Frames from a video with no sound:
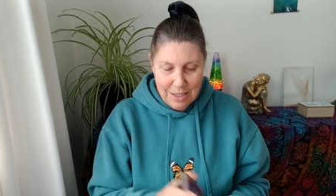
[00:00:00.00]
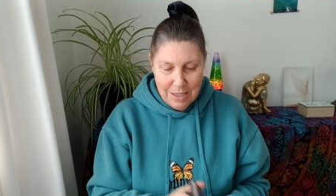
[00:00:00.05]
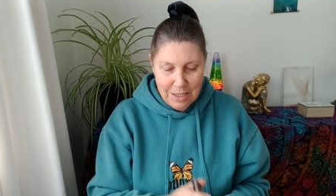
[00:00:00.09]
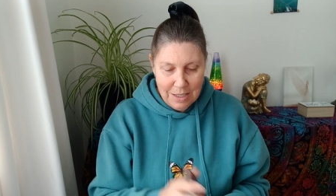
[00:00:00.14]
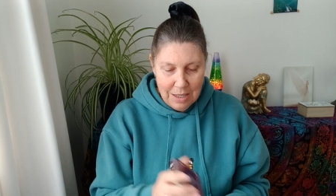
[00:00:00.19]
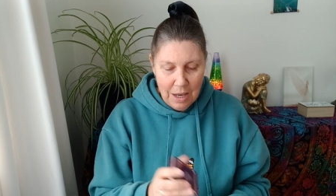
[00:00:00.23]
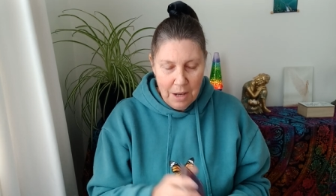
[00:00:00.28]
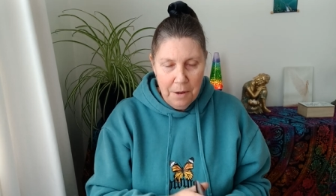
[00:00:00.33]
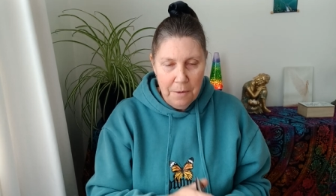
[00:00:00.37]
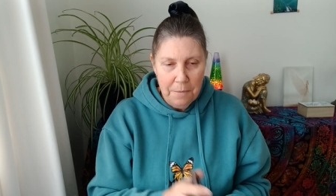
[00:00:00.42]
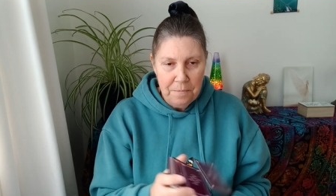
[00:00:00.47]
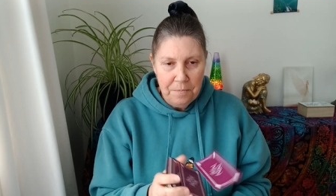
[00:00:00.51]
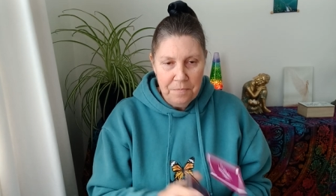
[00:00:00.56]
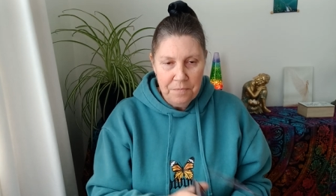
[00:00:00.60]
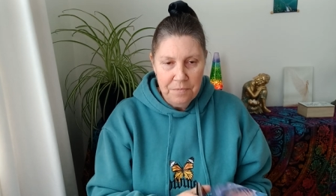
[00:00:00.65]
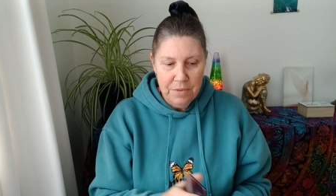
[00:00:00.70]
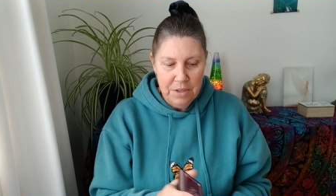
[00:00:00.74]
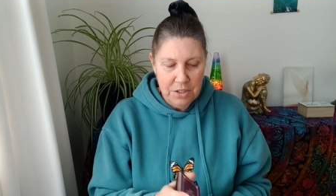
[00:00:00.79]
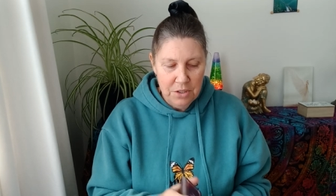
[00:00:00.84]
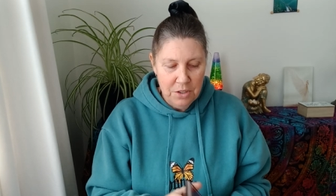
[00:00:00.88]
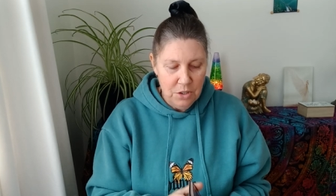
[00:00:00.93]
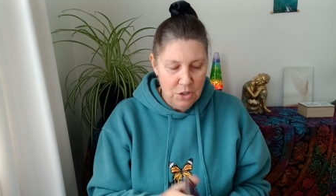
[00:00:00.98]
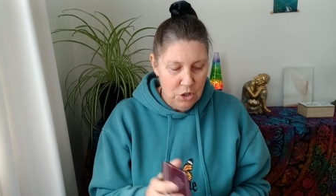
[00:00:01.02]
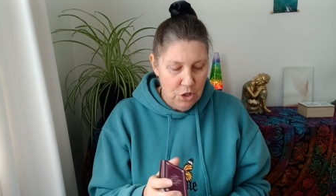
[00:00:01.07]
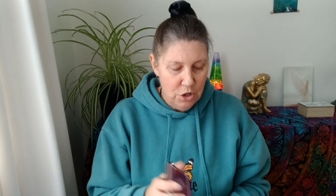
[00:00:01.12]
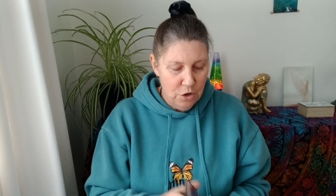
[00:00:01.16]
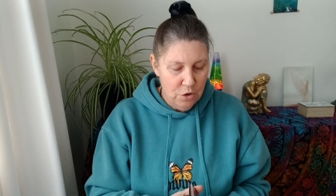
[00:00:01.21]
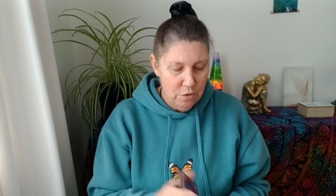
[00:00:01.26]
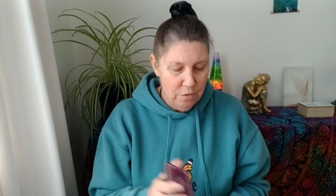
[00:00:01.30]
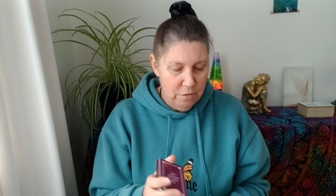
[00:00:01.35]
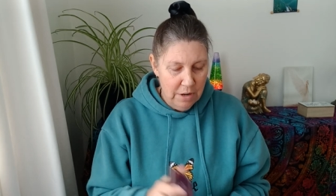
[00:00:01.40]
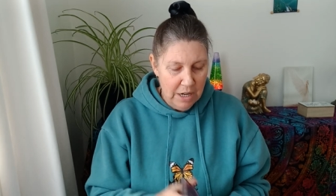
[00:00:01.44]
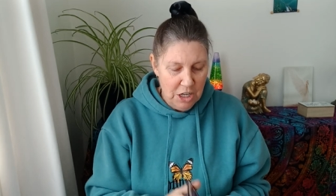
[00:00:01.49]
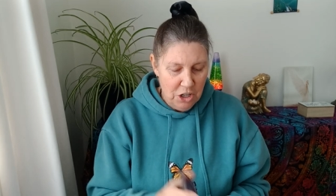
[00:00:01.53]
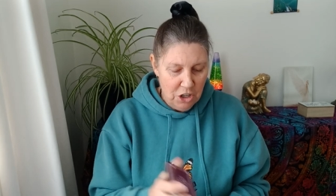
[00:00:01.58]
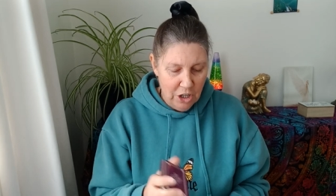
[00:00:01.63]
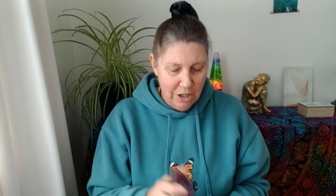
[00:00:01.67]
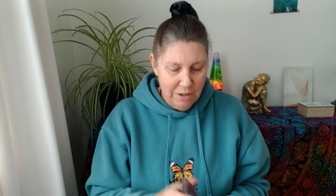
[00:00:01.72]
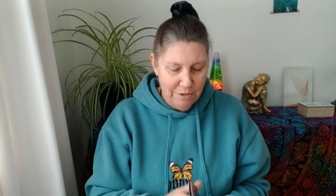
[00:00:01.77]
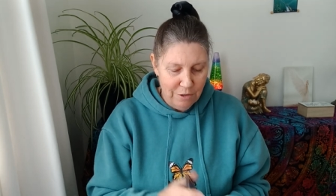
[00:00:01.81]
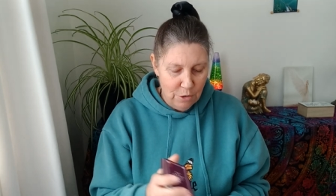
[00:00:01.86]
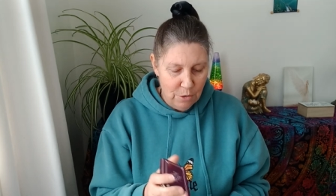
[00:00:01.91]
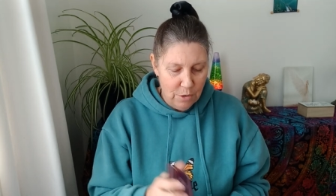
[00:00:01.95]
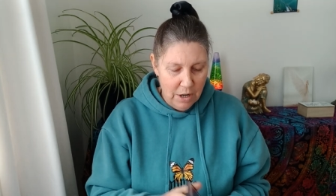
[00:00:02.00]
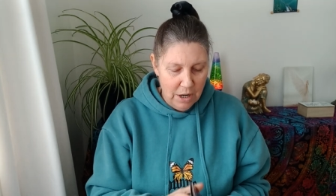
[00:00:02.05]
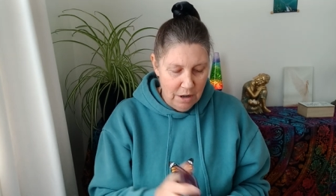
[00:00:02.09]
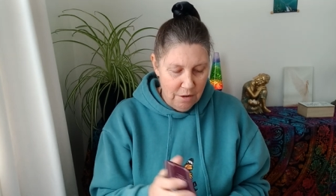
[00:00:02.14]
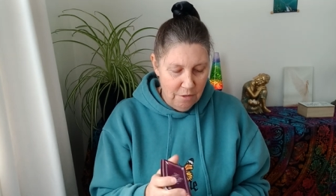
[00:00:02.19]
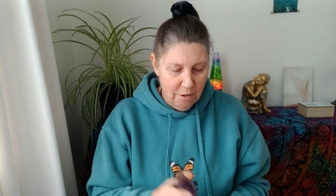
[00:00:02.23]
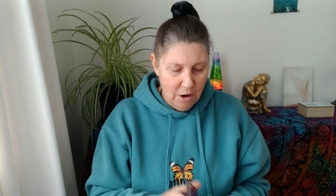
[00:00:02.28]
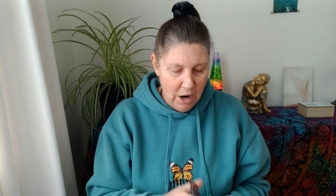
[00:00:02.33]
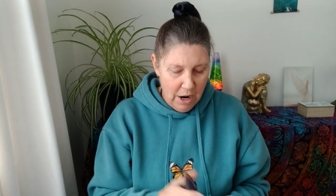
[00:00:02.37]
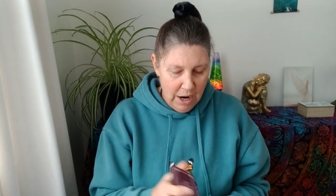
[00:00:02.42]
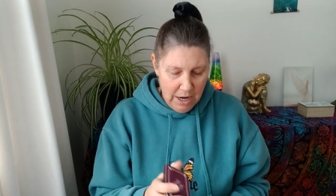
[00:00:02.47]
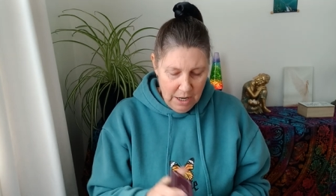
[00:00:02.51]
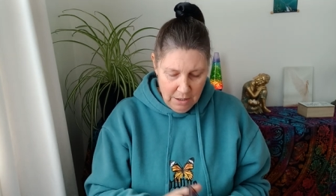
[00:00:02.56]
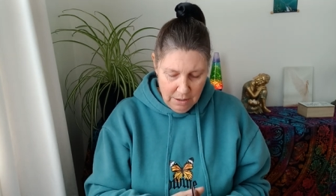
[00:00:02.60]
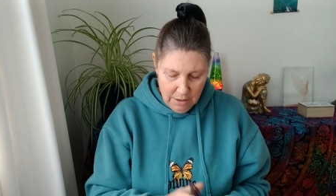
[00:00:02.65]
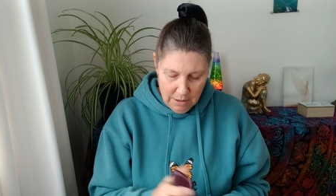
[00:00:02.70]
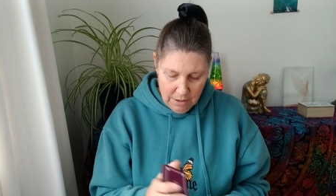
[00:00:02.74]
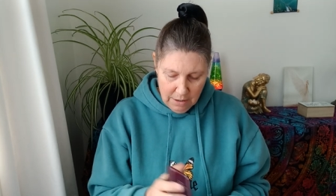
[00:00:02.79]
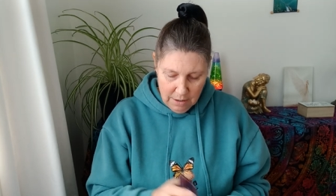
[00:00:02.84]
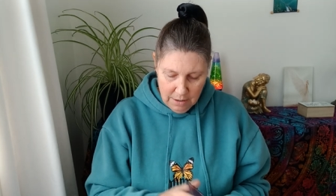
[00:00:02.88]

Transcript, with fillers: is this is you reaching for it, right?